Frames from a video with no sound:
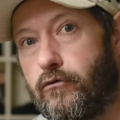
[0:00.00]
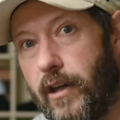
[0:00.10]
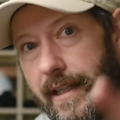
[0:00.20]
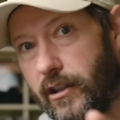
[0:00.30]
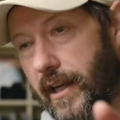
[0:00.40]

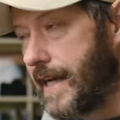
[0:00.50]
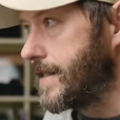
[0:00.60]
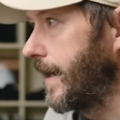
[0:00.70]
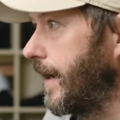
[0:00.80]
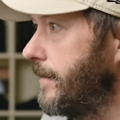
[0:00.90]
really good
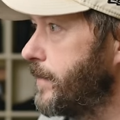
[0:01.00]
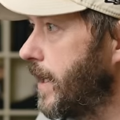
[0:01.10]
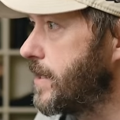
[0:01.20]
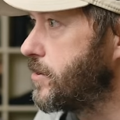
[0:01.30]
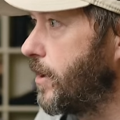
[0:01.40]
idea
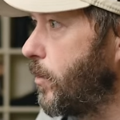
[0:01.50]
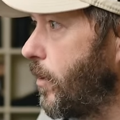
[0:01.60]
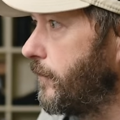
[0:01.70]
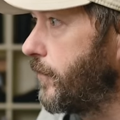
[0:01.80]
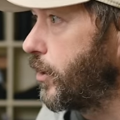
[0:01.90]
is doing
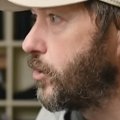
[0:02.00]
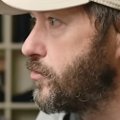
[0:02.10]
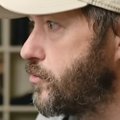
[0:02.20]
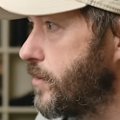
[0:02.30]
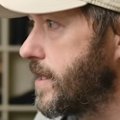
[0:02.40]
one for
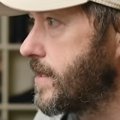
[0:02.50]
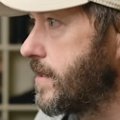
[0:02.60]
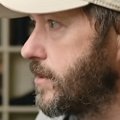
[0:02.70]
countries.